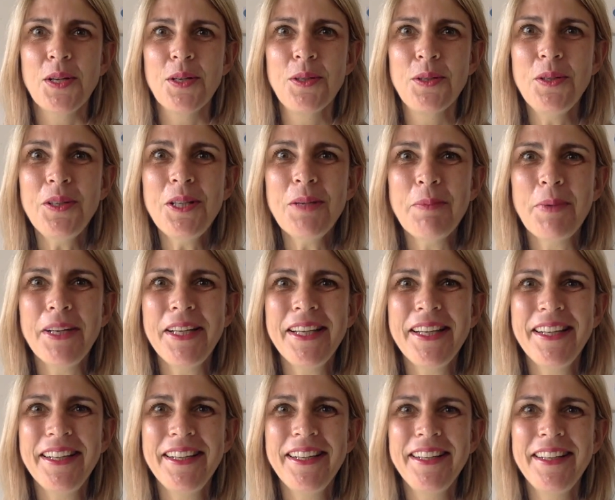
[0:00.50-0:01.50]

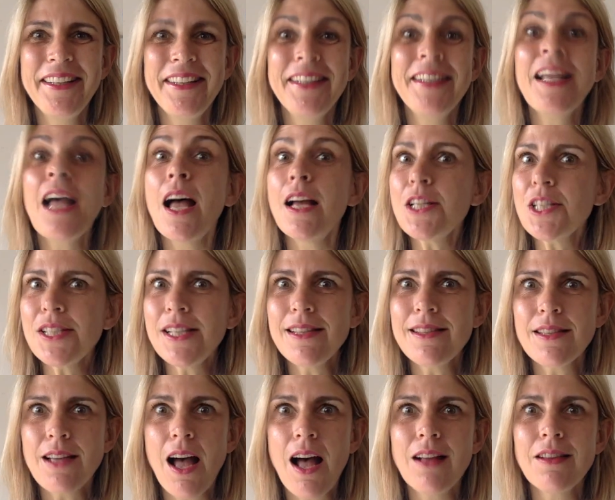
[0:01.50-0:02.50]
Goedemorgen, ich bin
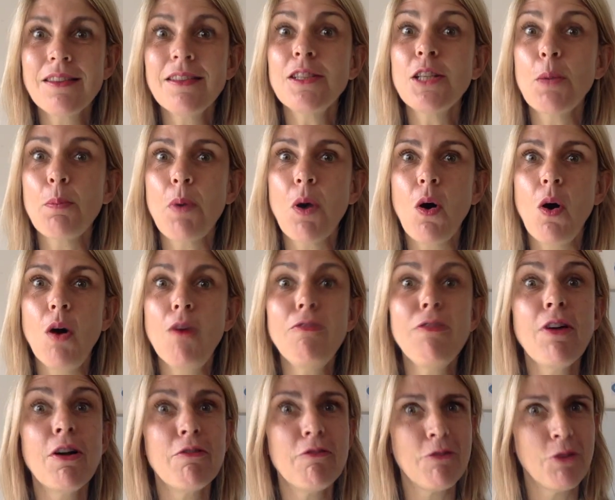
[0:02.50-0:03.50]
dan de Prof
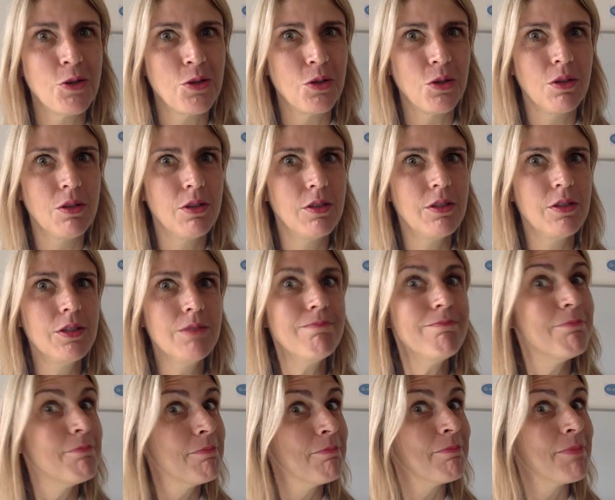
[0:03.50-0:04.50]
von
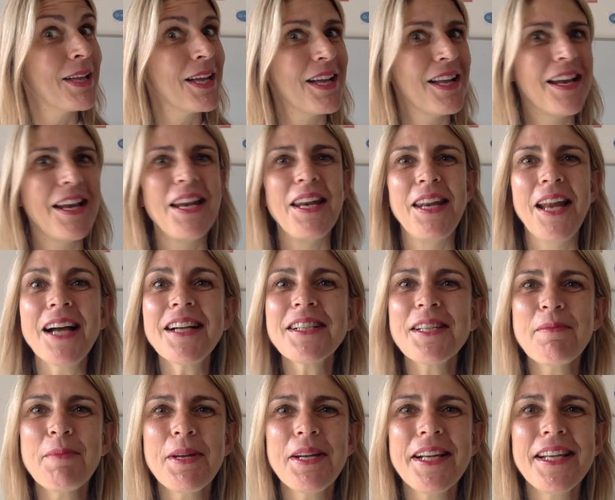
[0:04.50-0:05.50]

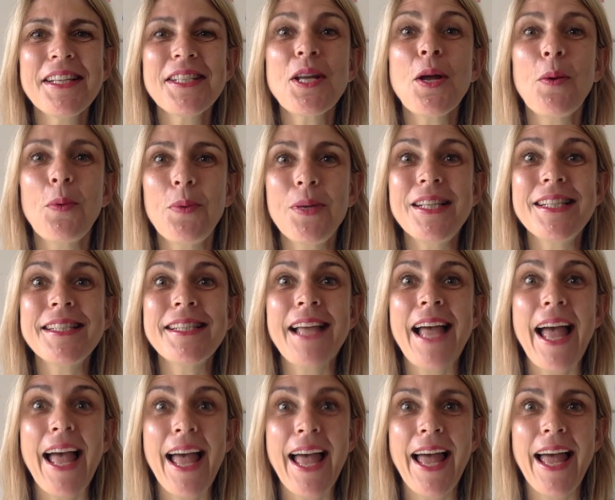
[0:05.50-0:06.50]
Luxembourgish with
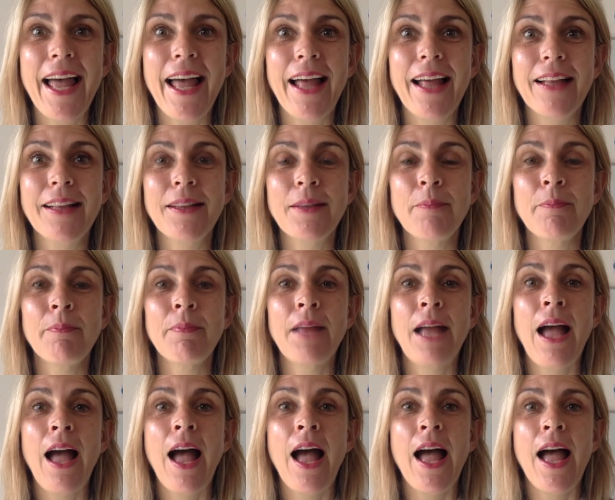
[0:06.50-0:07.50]
Anne.
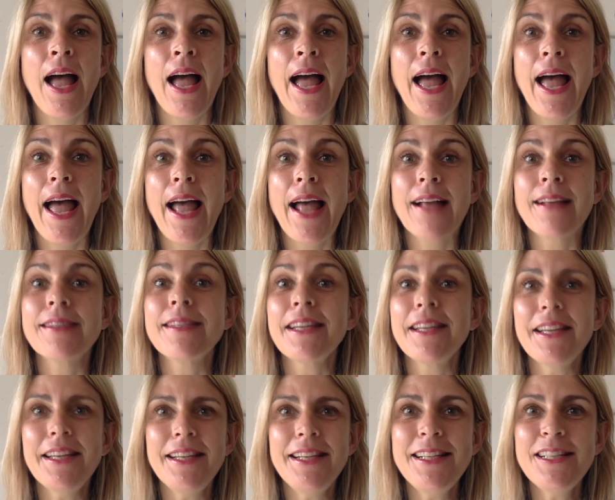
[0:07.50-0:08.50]
And
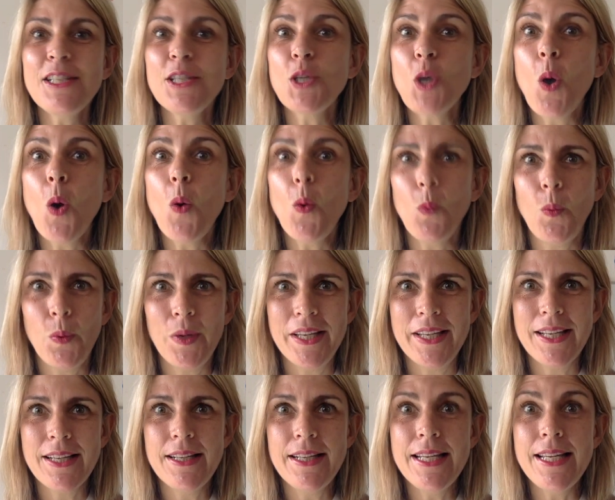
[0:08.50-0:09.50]
here is your
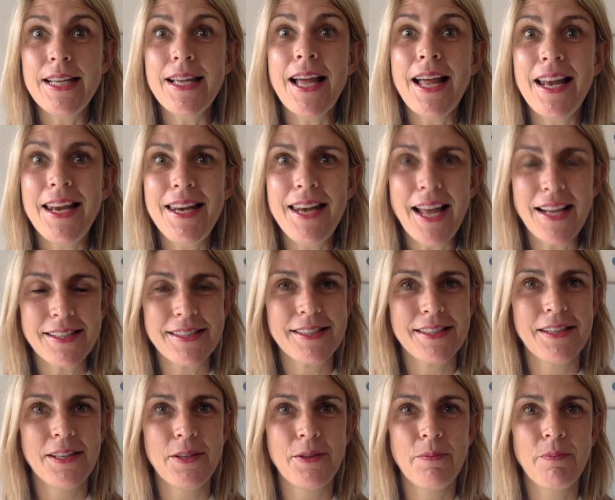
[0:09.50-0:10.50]
weekly
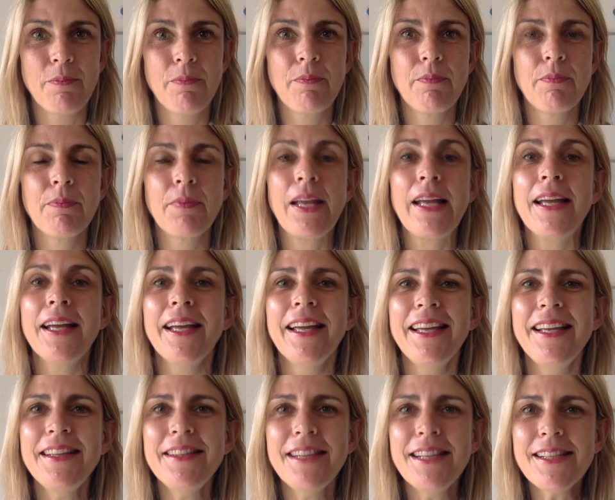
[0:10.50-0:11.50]
lesson.
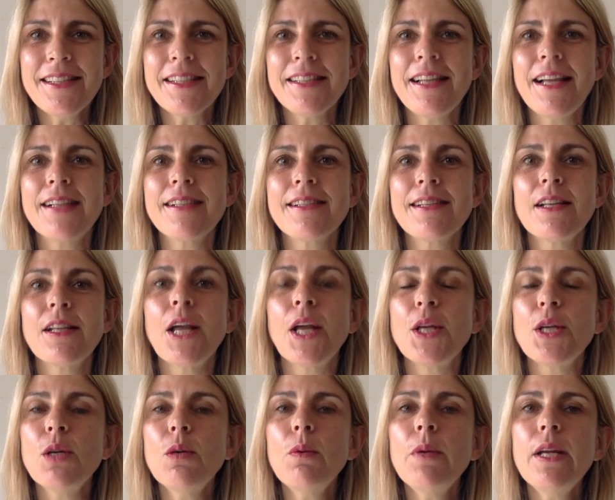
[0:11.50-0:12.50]
In this lesson,
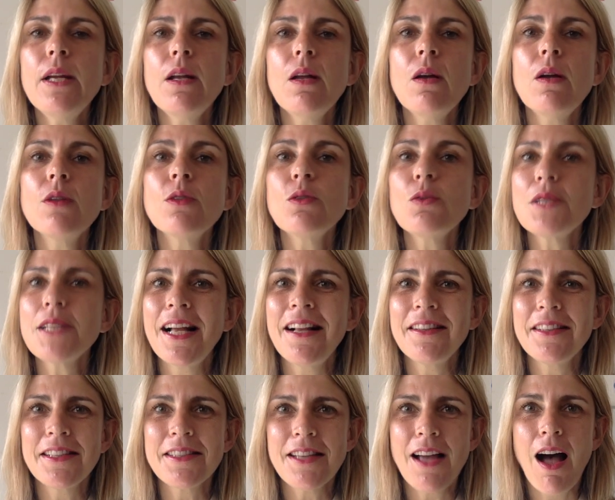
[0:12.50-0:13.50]
you will learn to tell
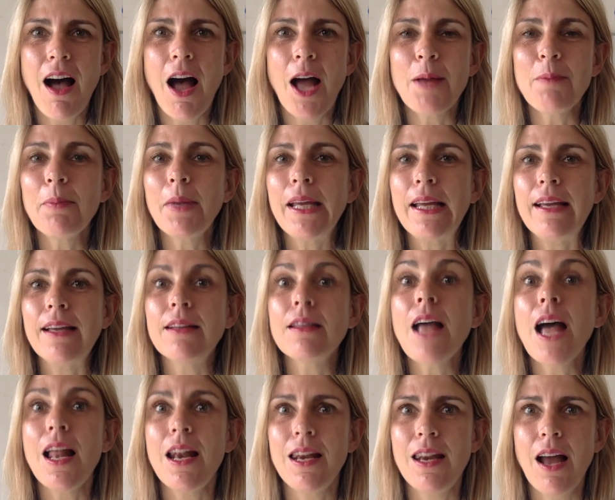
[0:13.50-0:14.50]
the time
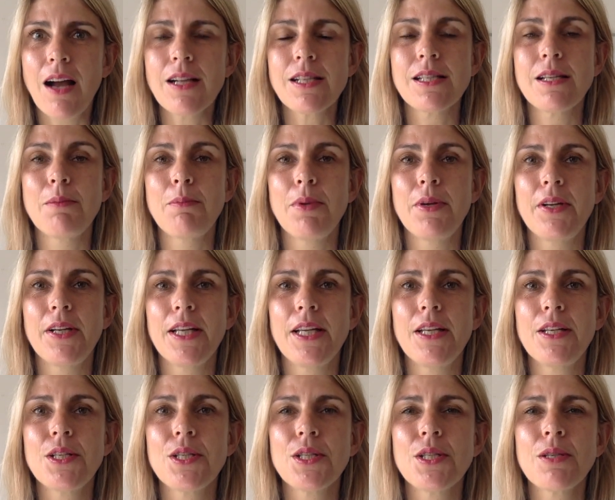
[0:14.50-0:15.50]
in
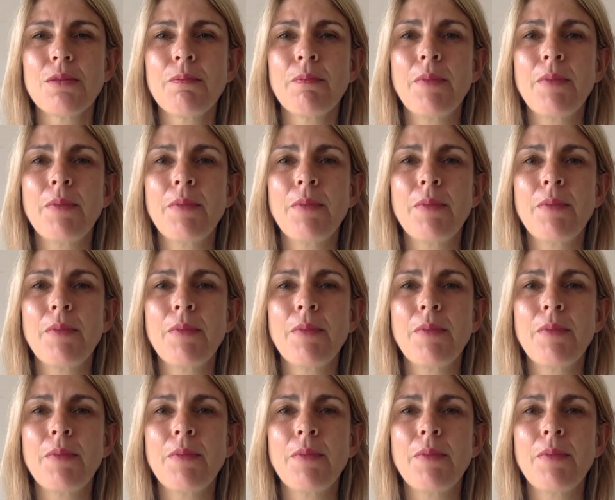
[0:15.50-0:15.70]
Luxembourgish.